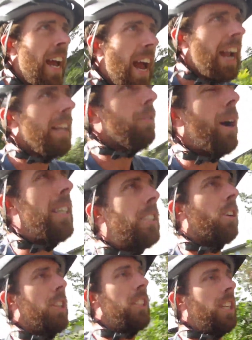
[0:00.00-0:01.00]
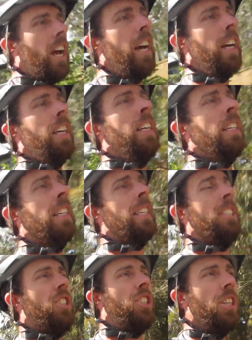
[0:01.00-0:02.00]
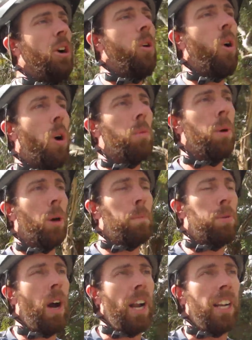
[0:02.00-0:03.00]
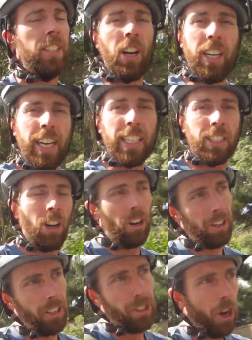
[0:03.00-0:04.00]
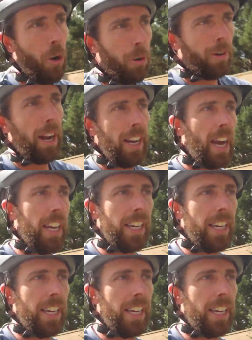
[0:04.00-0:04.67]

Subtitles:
Anyway, so this GeoOrbital product on Kickstarter, it's going right now.